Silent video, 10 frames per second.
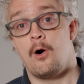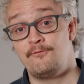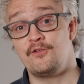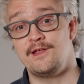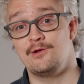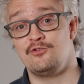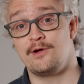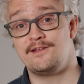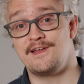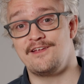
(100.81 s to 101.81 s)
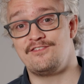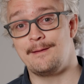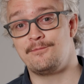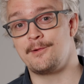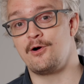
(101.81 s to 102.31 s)
Hopefully you enjoyed today's
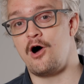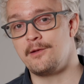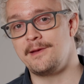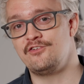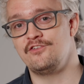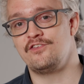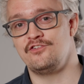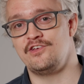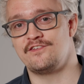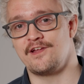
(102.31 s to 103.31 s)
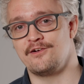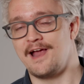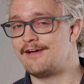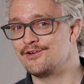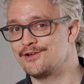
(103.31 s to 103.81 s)
tips about automations in gSender.
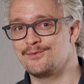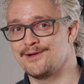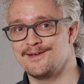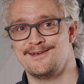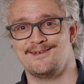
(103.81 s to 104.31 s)
Have a good one.